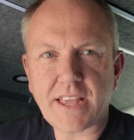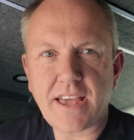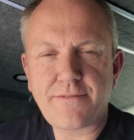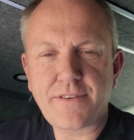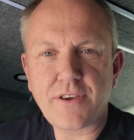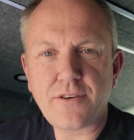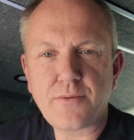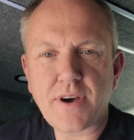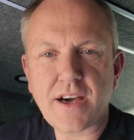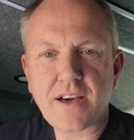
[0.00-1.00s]
If
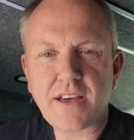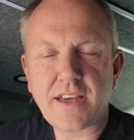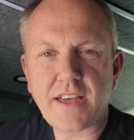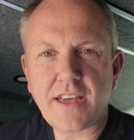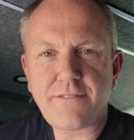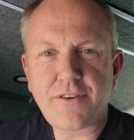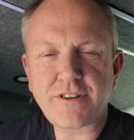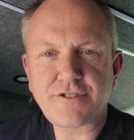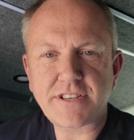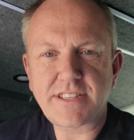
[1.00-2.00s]
you're
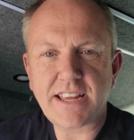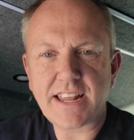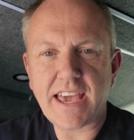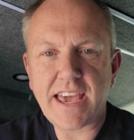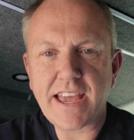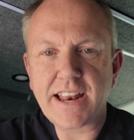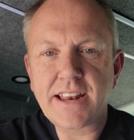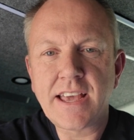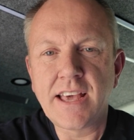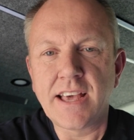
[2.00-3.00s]
interested
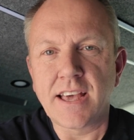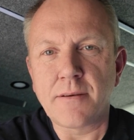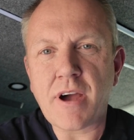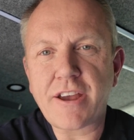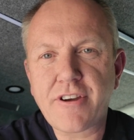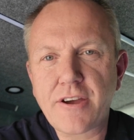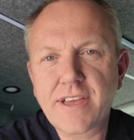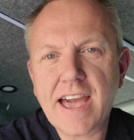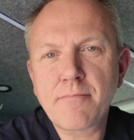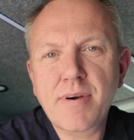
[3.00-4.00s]
in micro
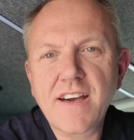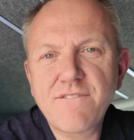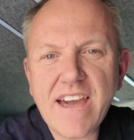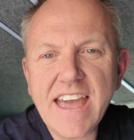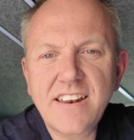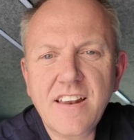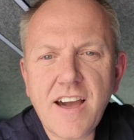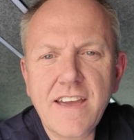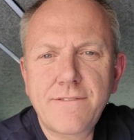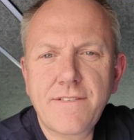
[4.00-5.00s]
camper van
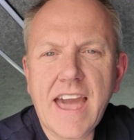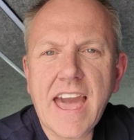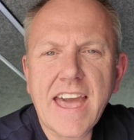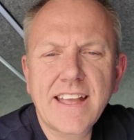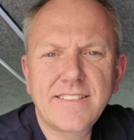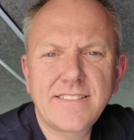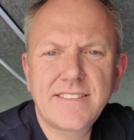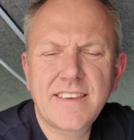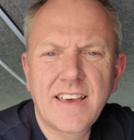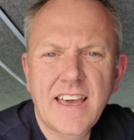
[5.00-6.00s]
life
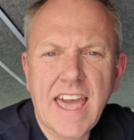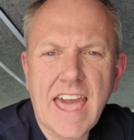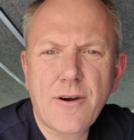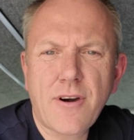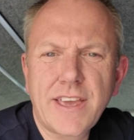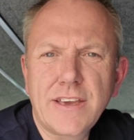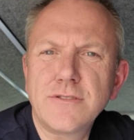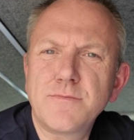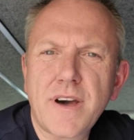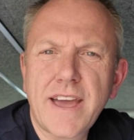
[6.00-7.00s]
and how I
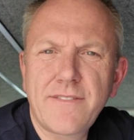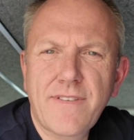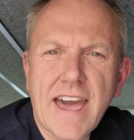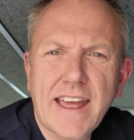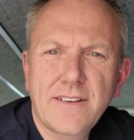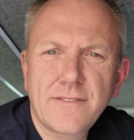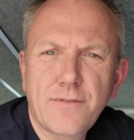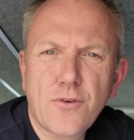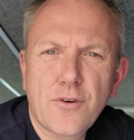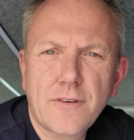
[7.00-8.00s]
use my van
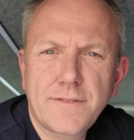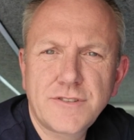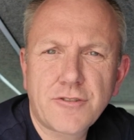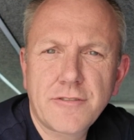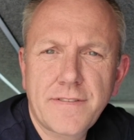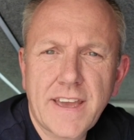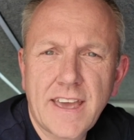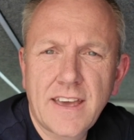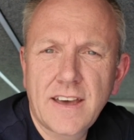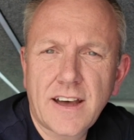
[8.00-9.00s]
for photography,
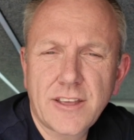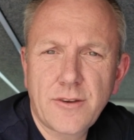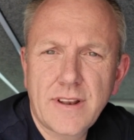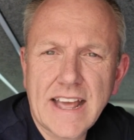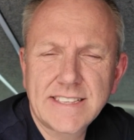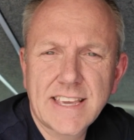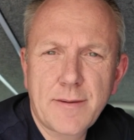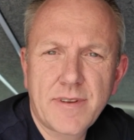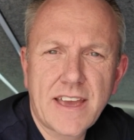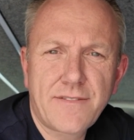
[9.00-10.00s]
I do
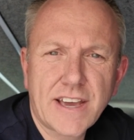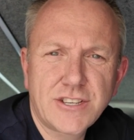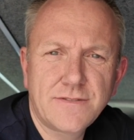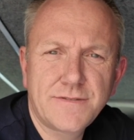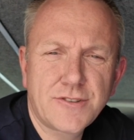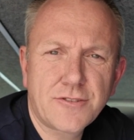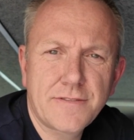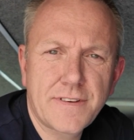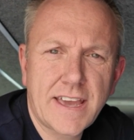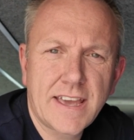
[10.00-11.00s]
landscape and aviation
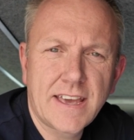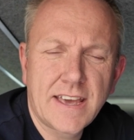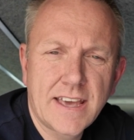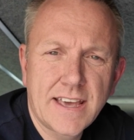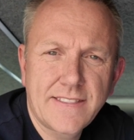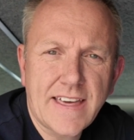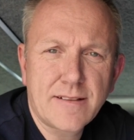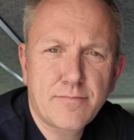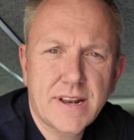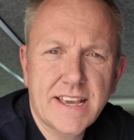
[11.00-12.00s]
photography,
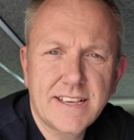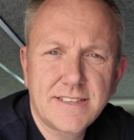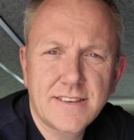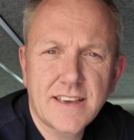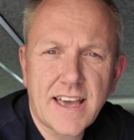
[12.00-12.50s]
then please